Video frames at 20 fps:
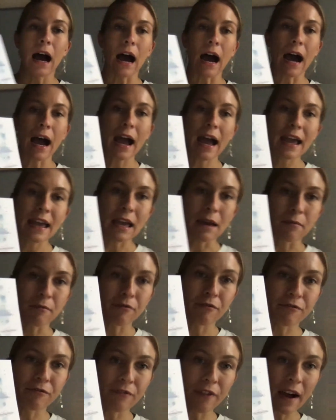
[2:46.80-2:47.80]
I am
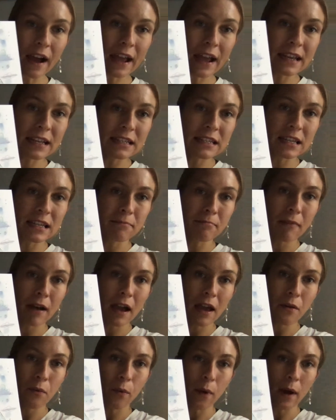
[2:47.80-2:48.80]
finding
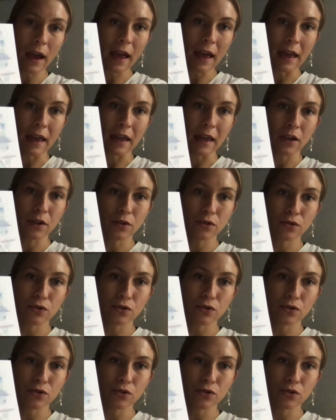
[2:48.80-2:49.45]
my way